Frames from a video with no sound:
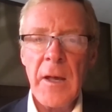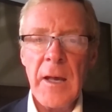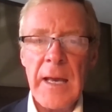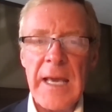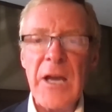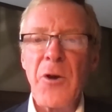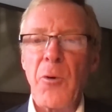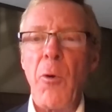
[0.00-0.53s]

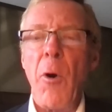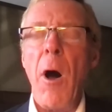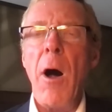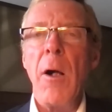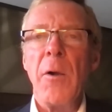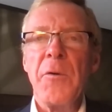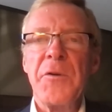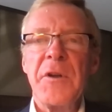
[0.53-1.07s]
He
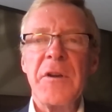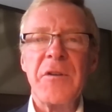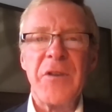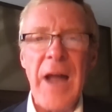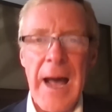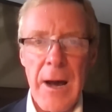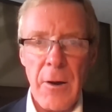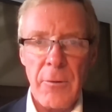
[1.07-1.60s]
crawled
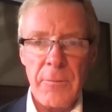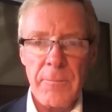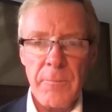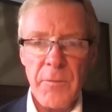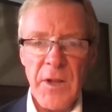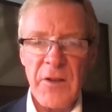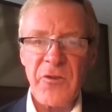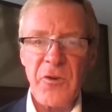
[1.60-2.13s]
down
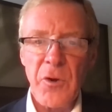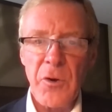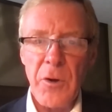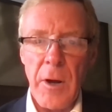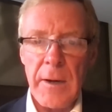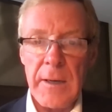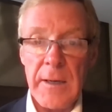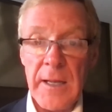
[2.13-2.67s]
and stood on it.